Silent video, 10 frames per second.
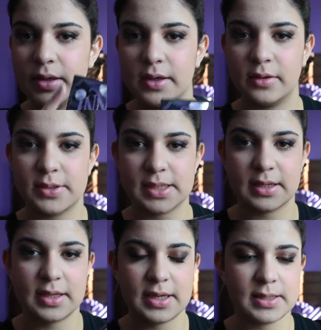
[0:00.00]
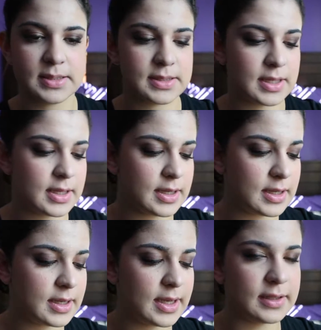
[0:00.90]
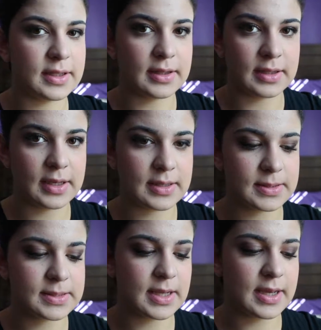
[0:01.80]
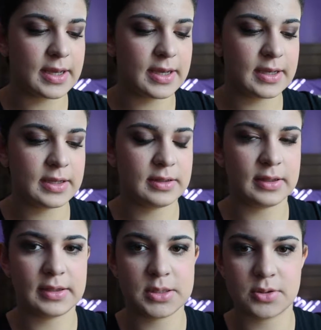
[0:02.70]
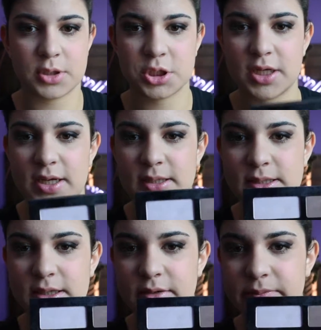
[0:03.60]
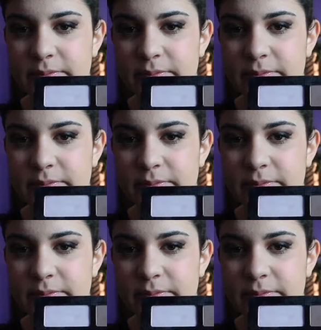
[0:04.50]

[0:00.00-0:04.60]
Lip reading: It looks like this, and then the inside, like these are the shades in it.